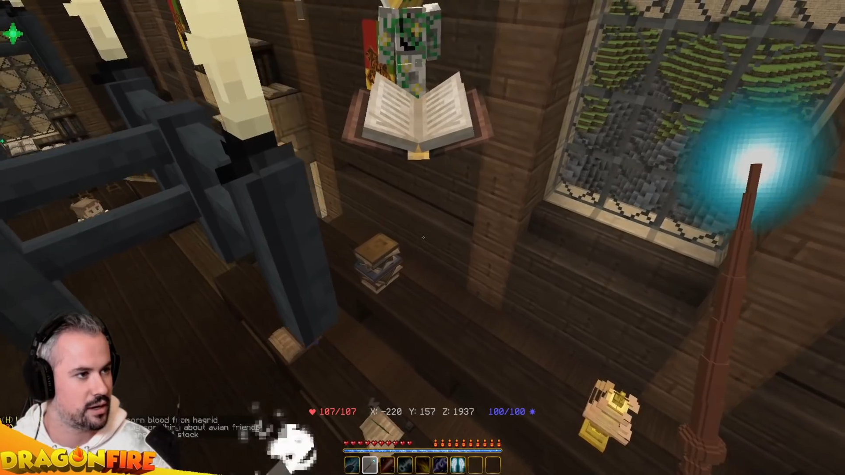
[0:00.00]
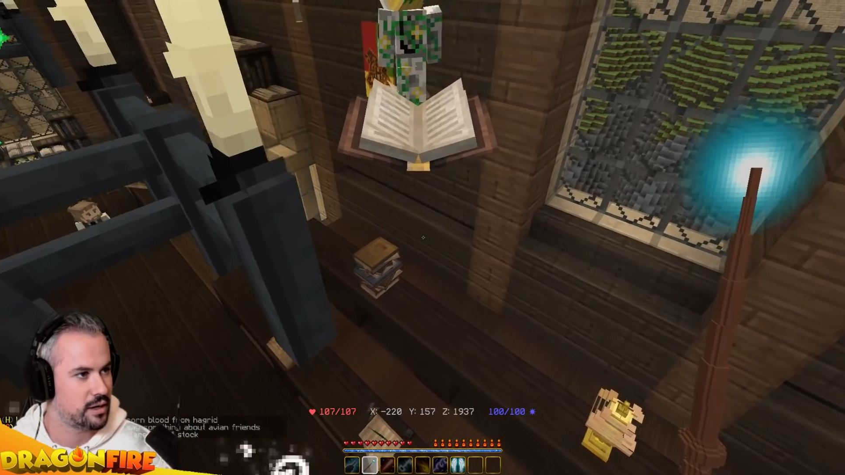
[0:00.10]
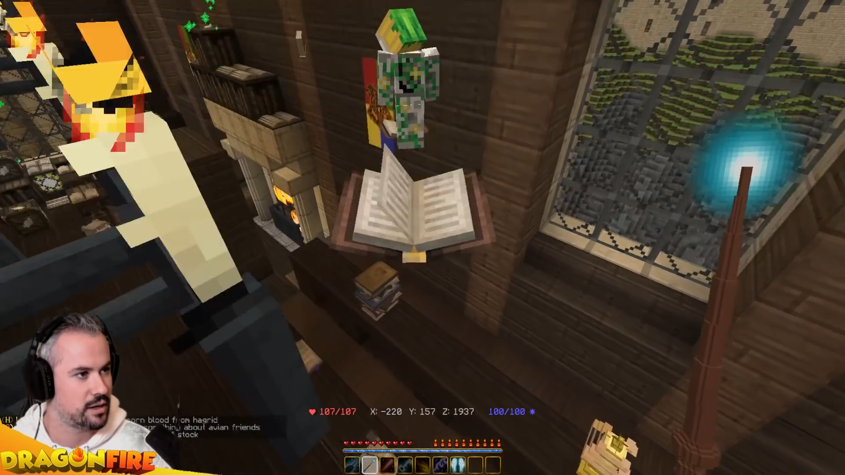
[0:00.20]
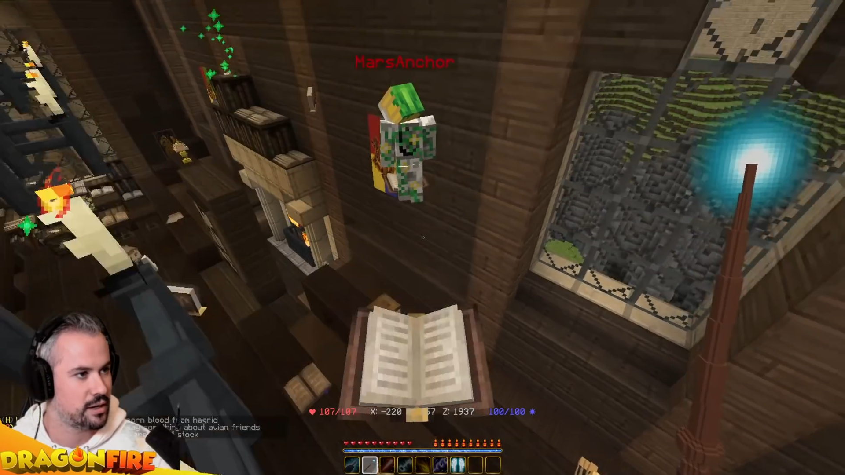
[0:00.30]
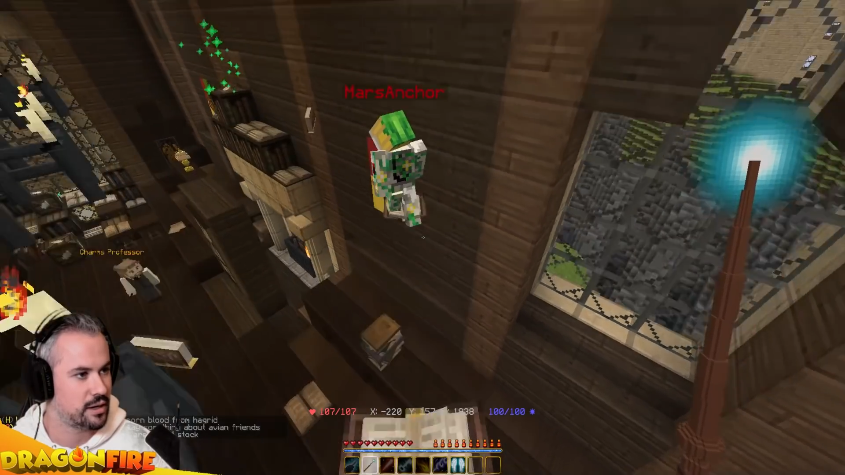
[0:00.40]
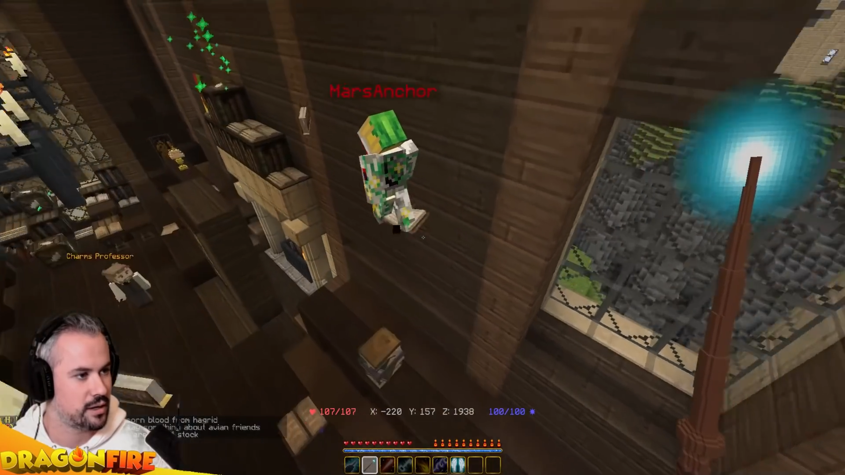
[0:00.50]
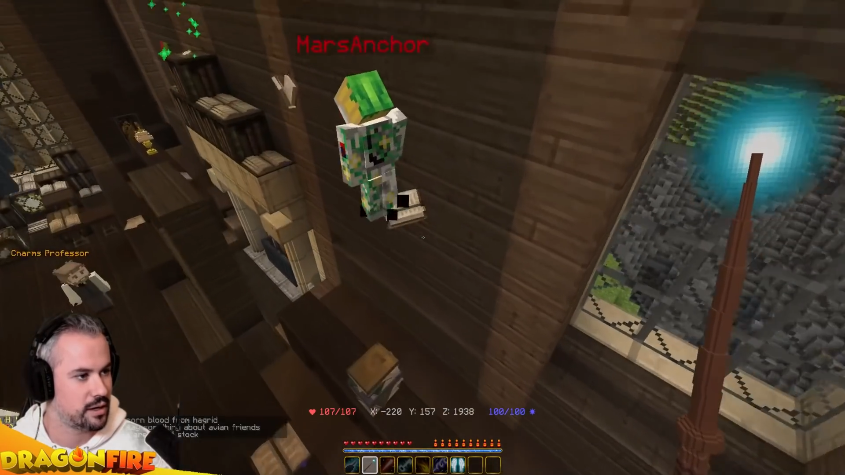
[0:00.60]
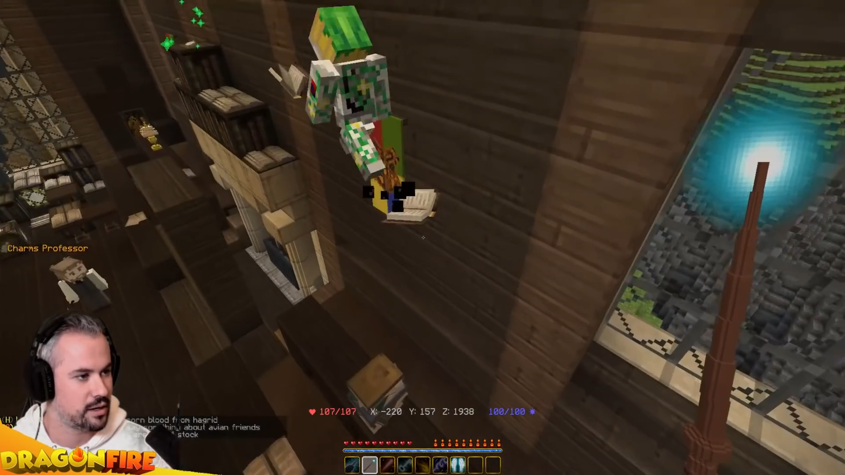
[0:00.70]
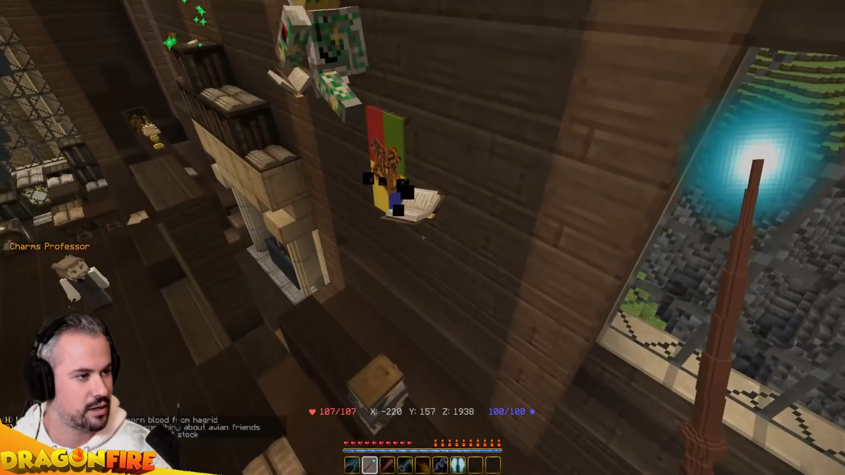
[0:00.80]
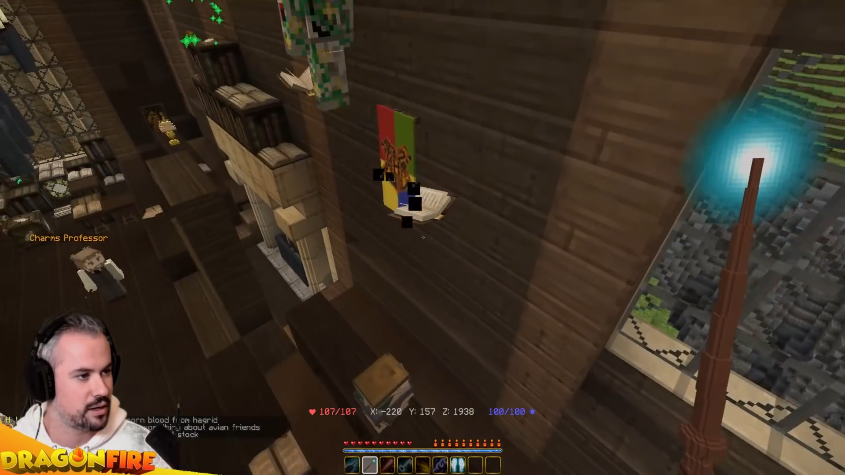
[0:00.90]
this guy.
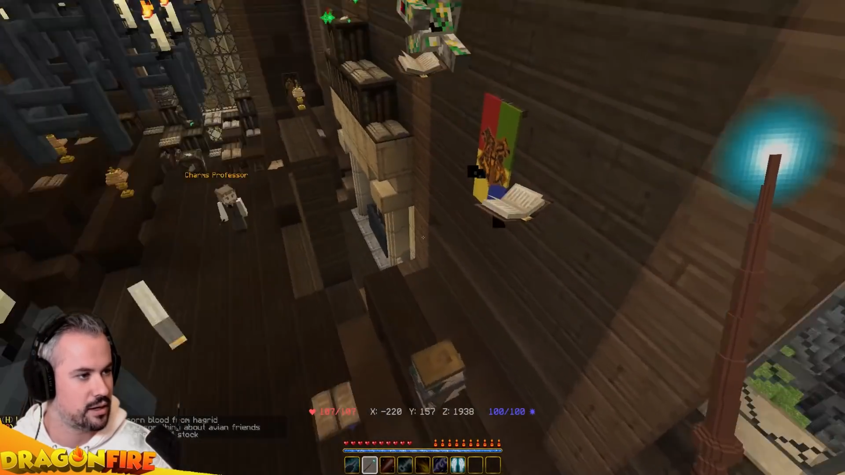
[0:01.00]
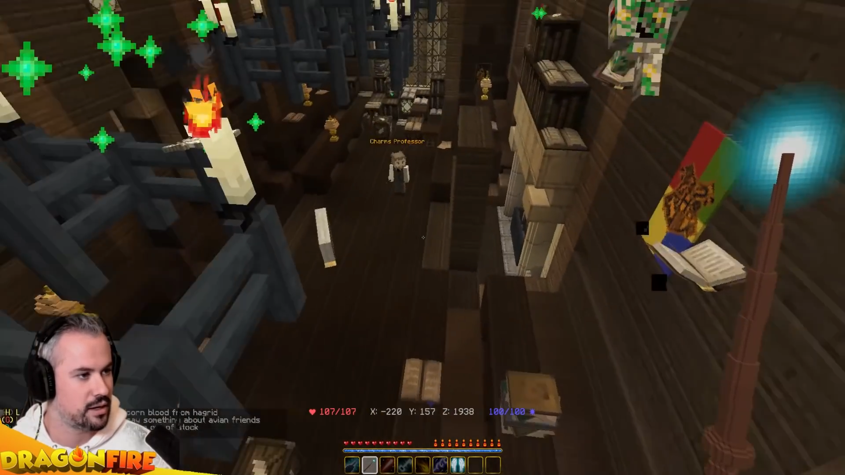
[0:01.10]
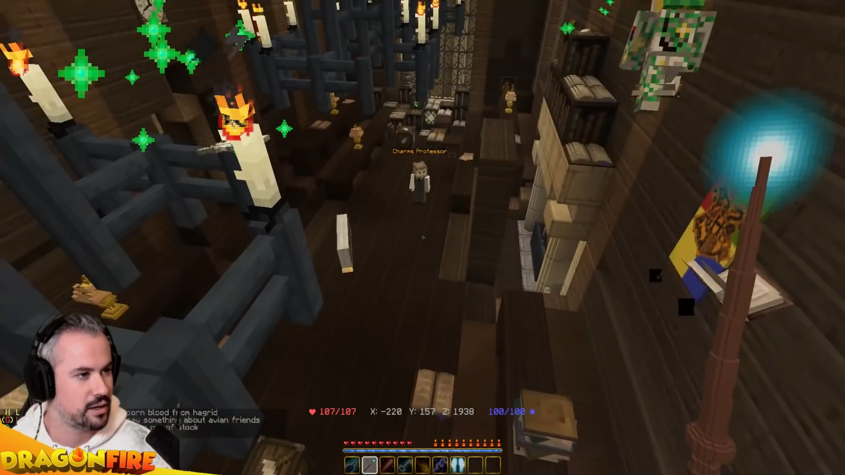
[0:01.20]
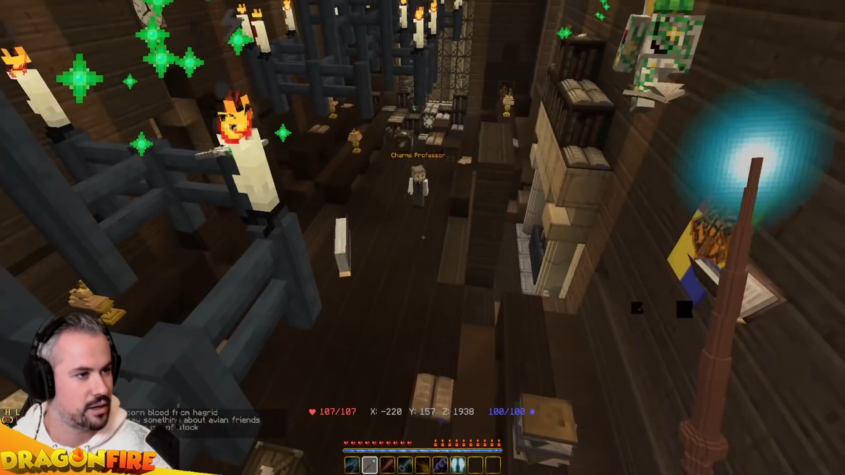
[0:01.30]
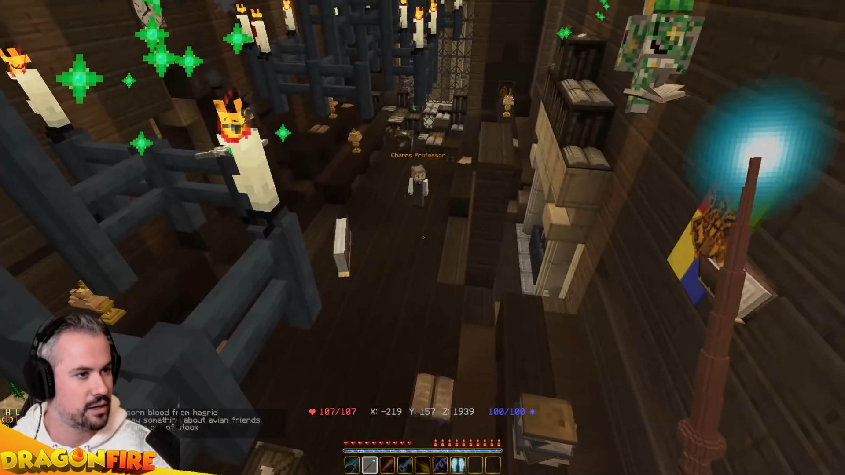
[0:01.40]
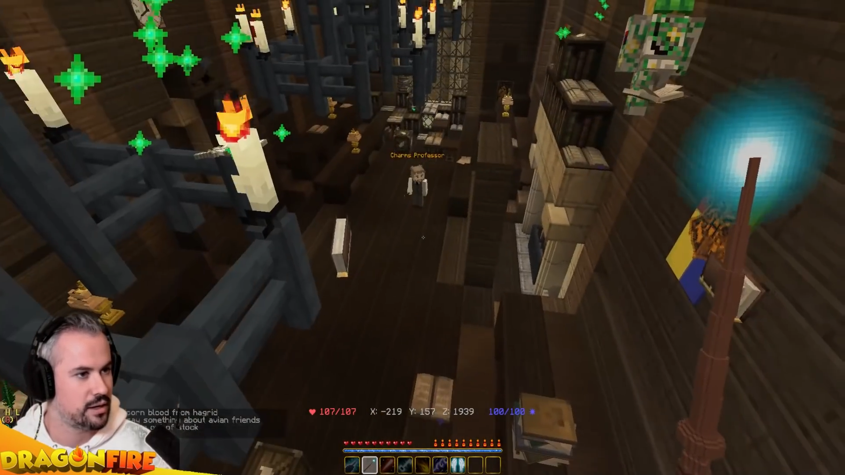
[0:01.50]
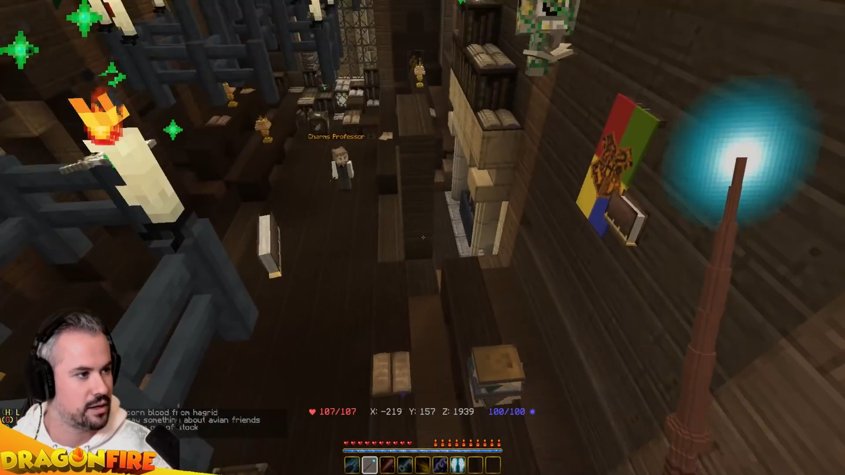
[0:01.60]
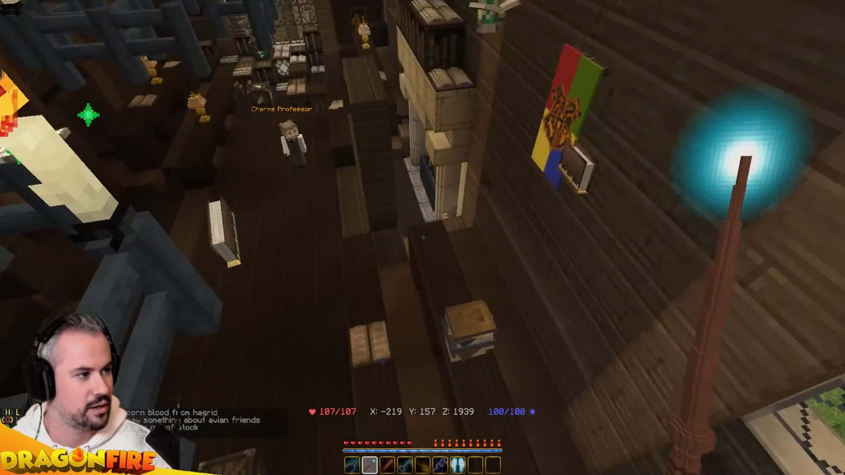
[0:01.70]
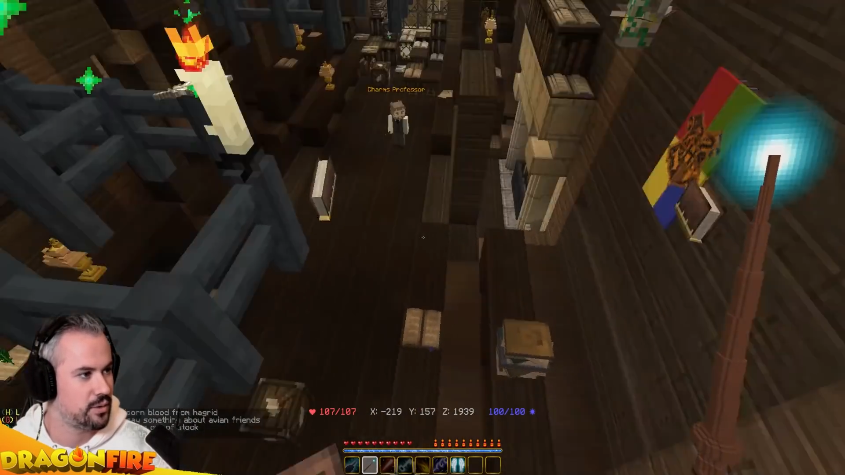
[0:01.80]
You keep doing this, buddy.